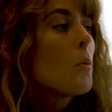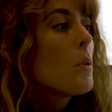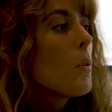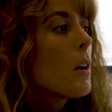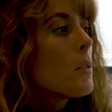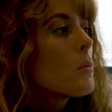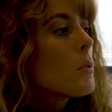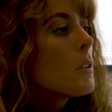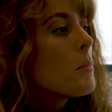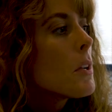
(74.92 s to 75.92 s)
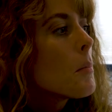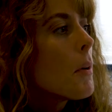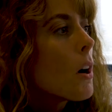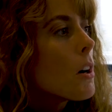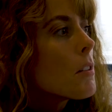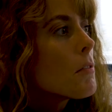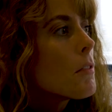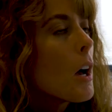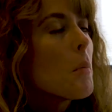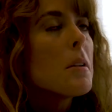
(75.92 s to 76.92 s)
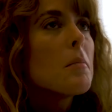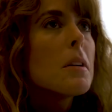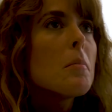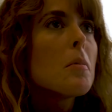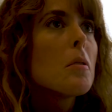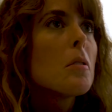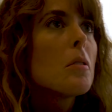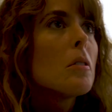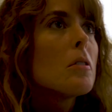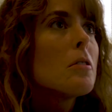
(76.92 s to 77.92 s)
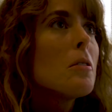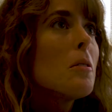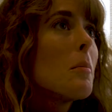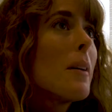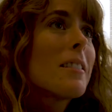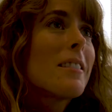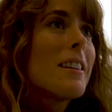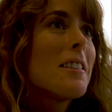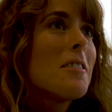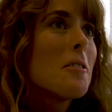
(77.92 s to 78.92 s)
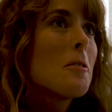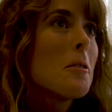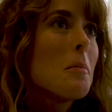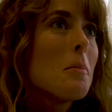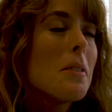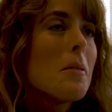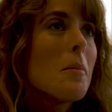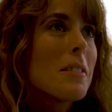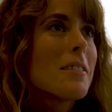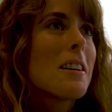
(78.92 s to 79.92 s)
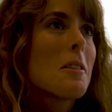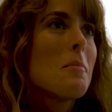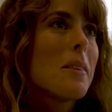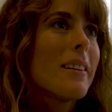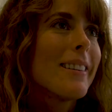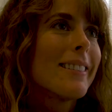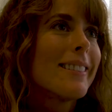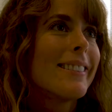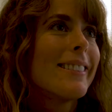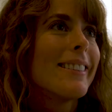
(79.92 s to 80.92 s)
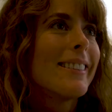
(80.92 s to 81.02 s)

we want to really be a part of helping people do the best they can do and be the best they can be.